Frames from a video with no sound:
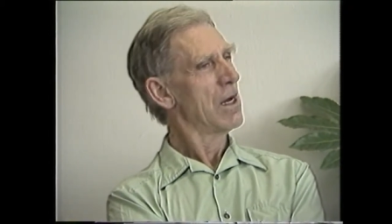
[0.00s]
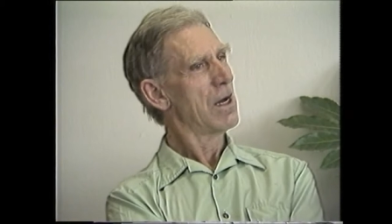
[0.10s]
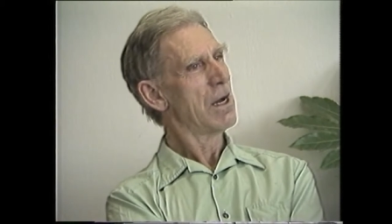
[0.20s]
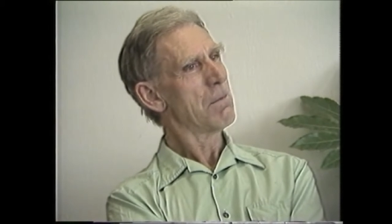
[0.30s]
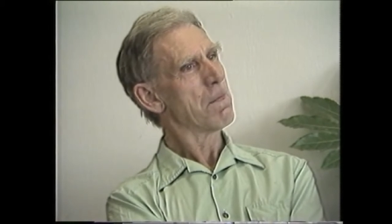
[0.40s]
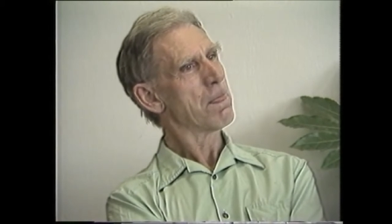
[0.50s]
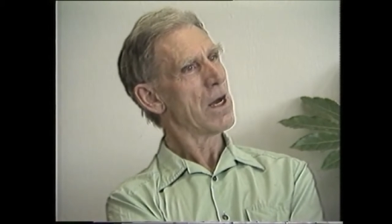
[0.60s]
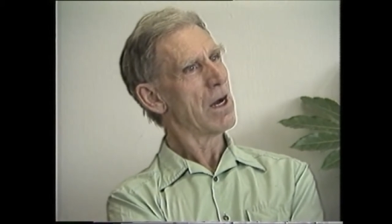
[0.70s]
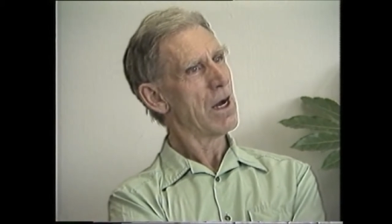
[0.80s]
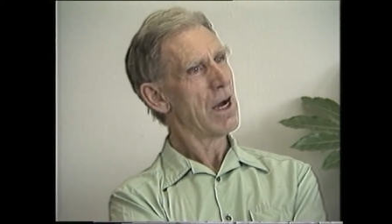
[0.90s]
Um,
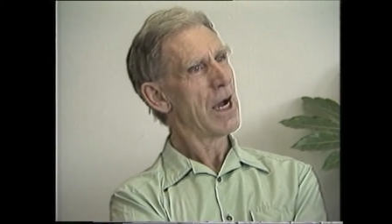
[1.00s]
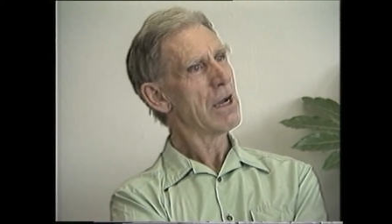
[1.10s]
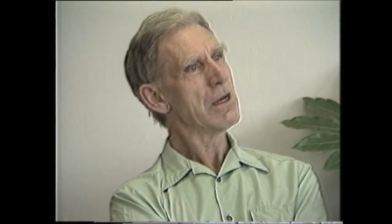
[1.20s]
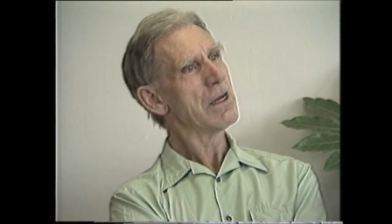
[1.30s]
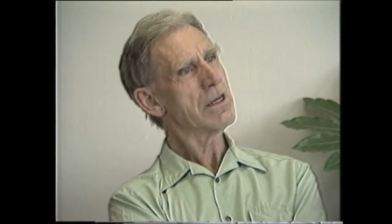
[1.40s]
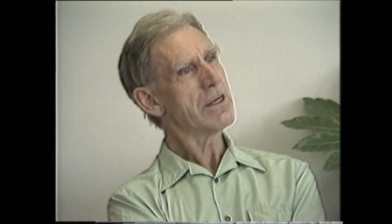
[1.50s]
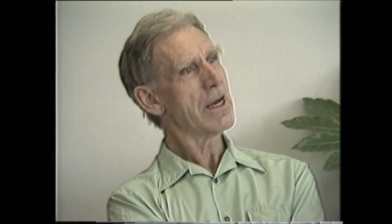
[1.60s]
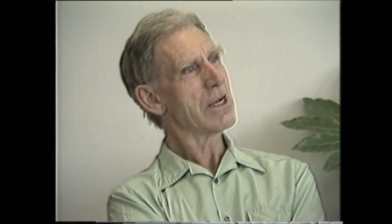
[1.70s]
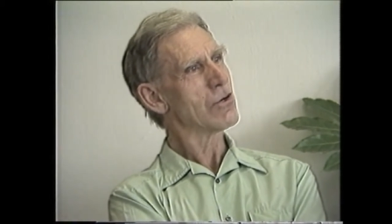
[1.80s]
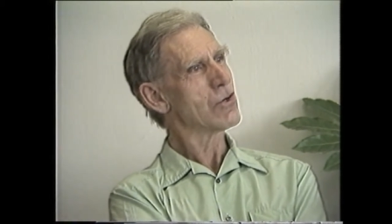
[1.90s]
I
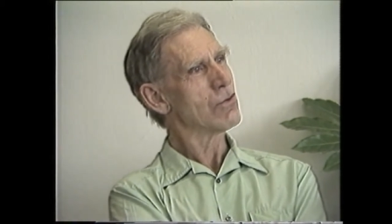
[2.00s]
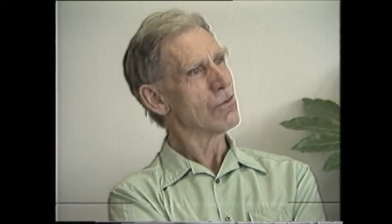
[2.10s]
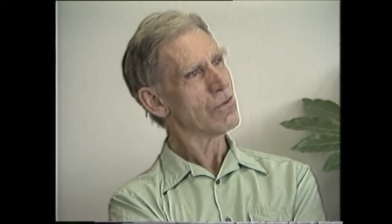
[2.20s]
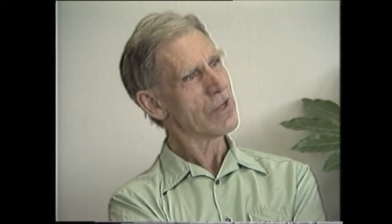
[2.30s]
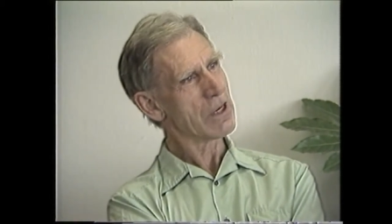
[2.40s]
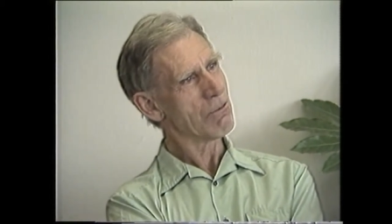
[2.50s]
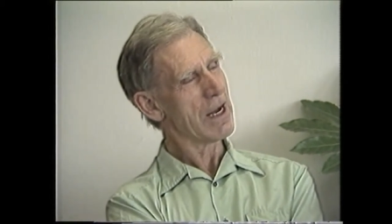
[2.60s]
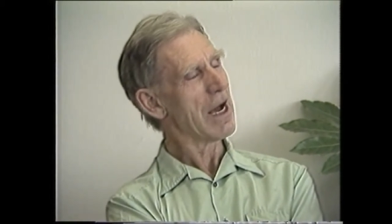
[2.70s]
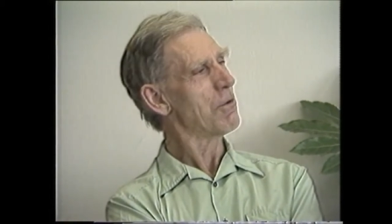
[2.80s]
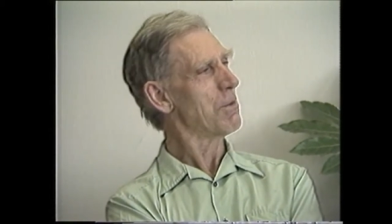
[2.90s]
tend to think,
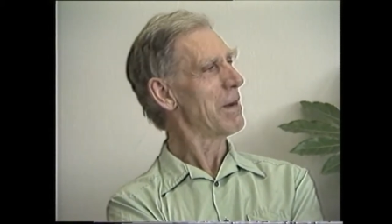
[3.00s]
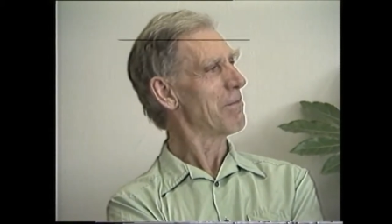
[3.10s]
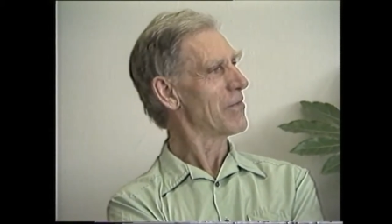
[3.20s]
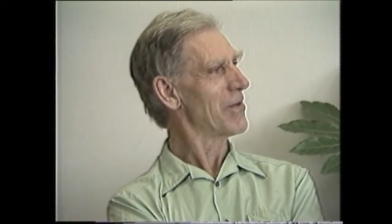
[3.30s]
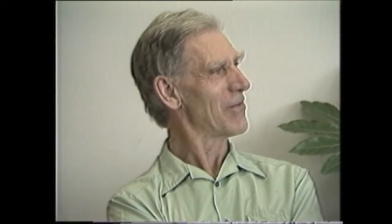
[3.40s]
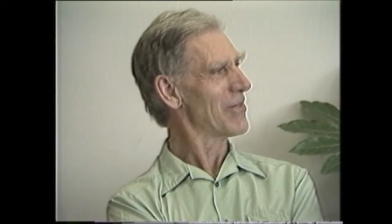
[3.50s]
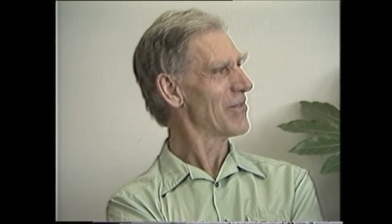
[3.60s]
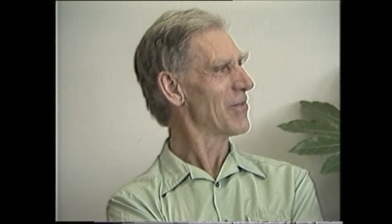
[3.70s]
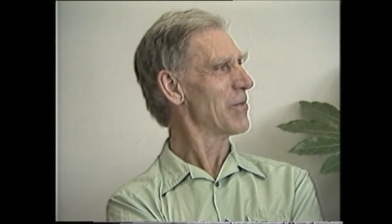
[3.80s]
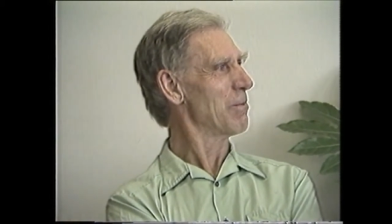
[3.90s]
well, I'll remember this.
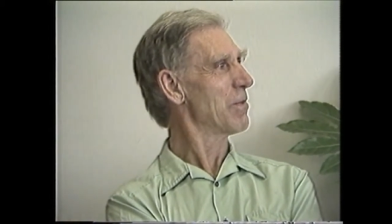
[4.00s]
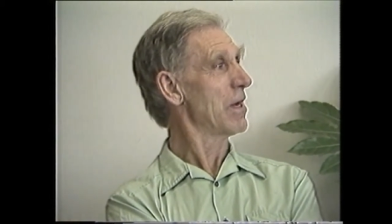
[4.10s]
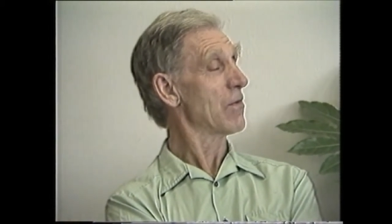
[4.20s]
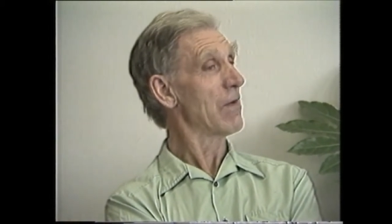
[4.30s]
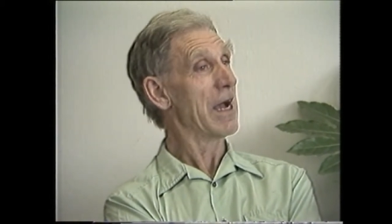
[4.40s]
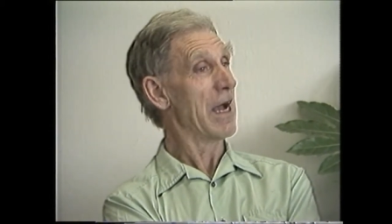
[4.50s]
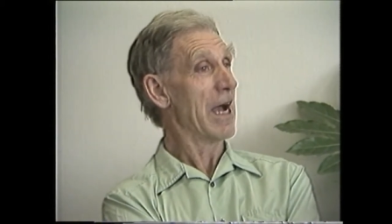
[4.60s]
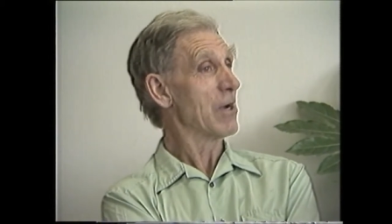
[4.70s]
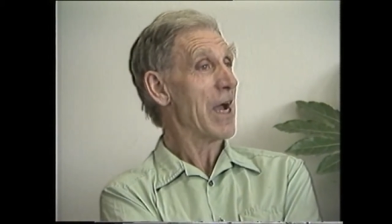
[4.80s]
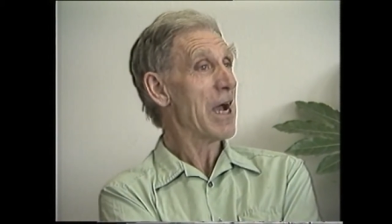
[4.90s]
This is mm. impressive. I,
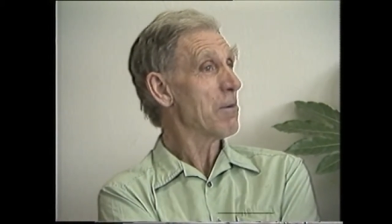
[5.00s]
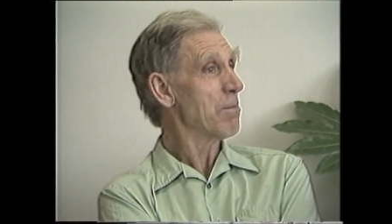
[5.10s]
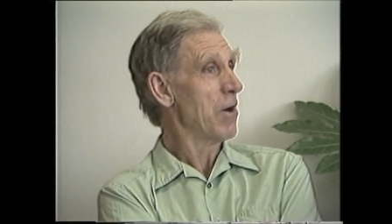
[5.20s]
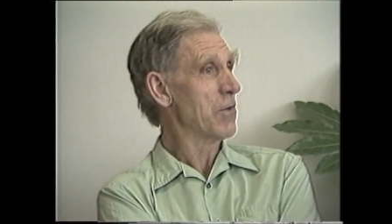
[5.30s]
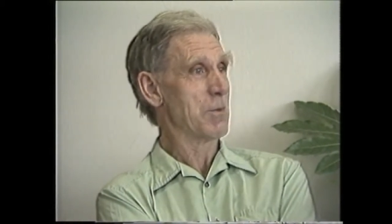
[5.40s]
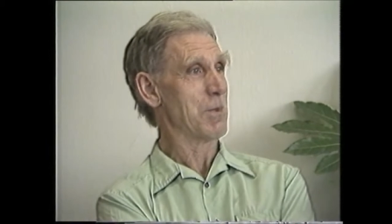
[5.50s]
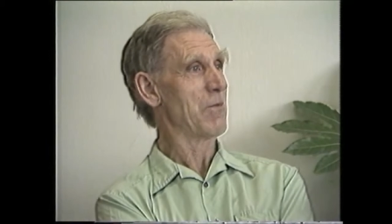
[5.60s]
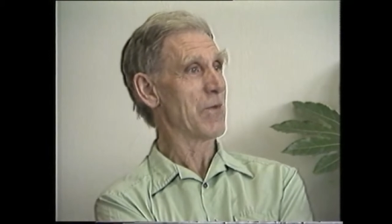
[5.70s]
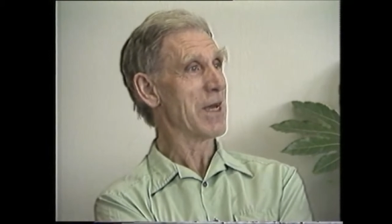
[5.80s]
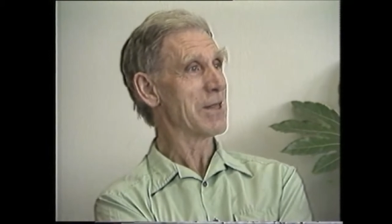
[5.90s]
I can't possibly
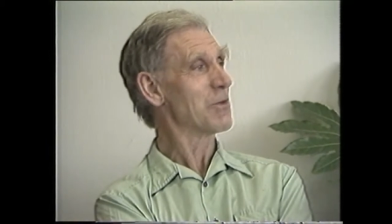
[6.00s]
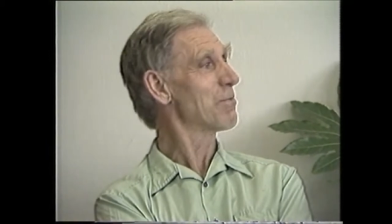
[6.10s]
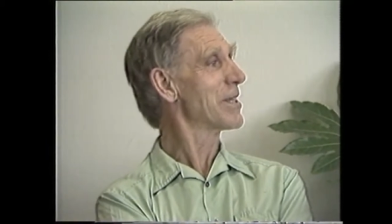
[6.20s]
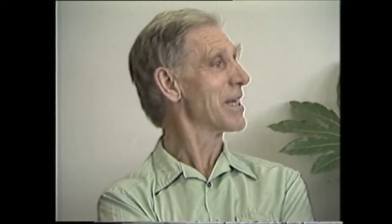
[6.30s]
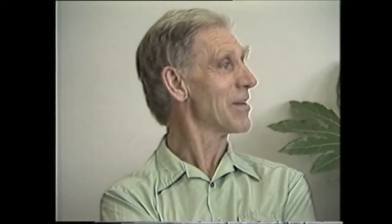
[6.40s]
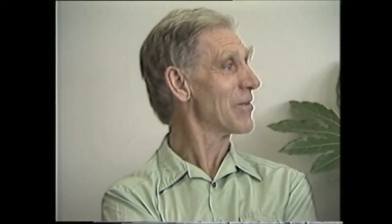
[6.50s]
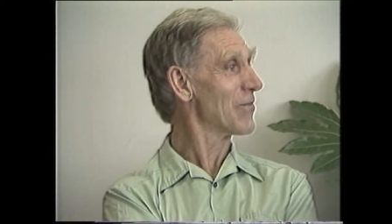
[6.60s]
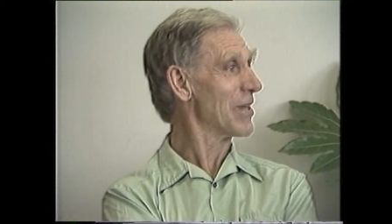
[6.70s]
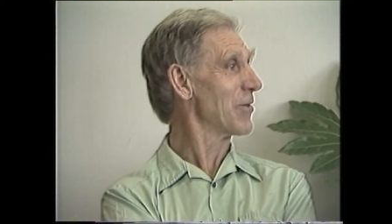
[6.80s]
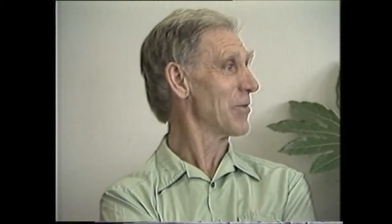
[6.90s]
forget this particular
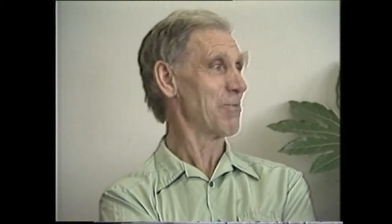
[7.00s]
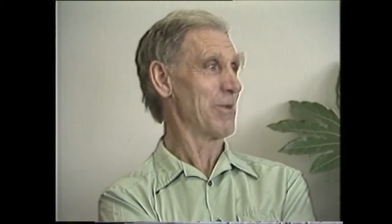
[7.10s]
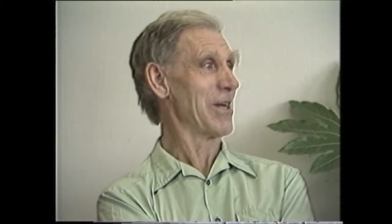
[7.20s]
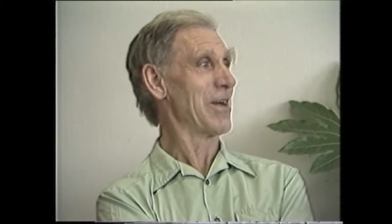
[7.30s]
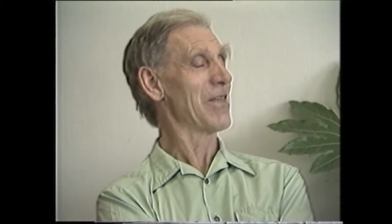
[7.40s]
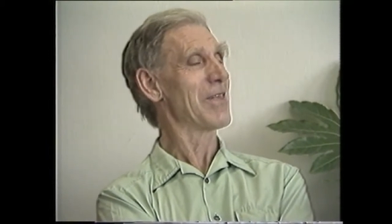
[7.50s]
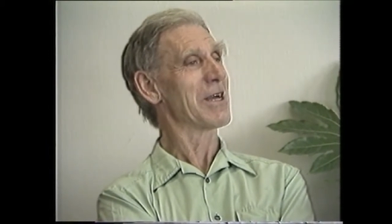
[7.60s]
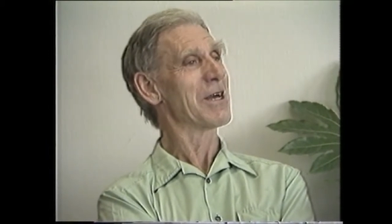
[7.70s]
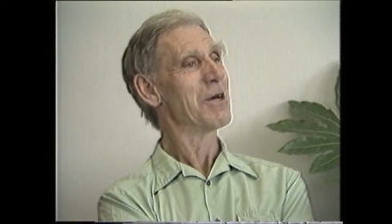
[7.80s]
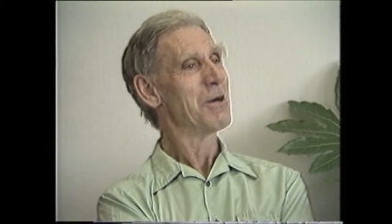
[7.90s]
scene or this particular yeah. Mm. thing.
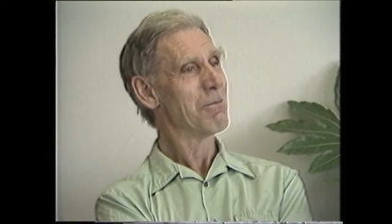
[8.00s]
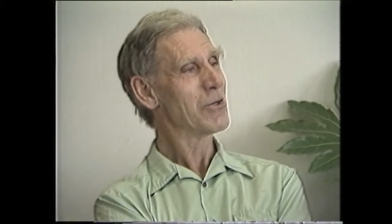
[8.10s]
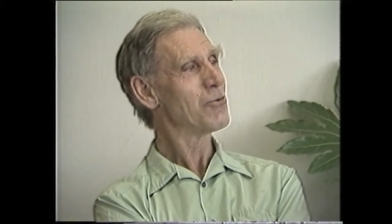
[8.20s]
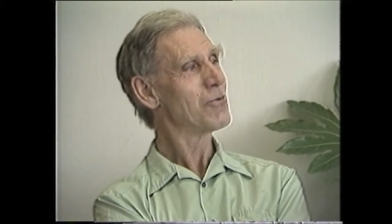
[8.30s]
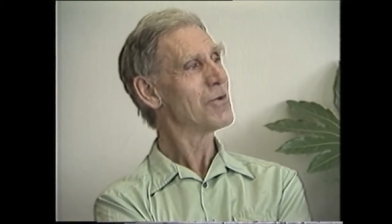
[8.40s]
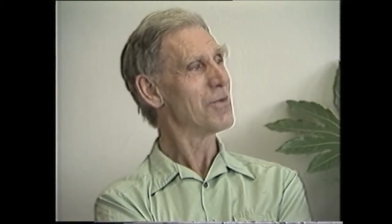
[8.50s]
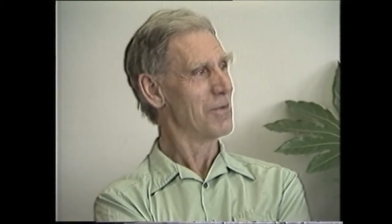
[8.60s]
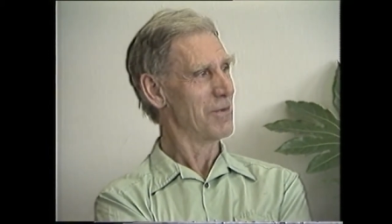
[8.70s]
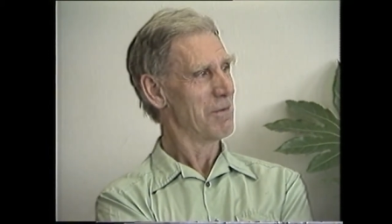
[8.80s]
But you do.